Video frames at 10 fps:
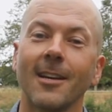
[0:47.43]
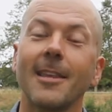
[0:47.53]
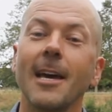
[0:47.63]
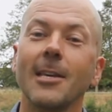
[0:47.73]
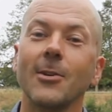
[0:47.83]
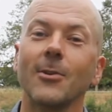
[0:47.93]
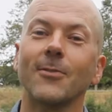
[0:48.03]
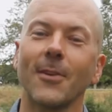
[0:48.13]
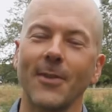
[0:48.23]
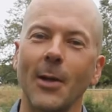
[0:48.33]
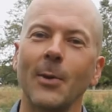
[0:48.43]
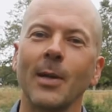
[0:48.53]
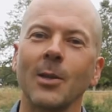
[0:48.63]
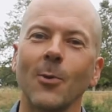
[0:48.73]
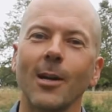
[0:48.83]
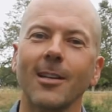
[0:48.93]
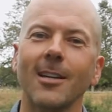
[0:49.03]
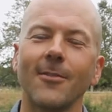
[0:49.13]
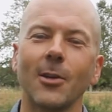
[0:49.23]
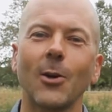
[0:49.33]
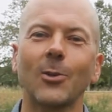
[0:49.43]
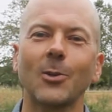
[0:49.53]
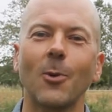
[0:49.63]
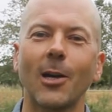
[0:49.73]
Thank you for following the work of the Coastal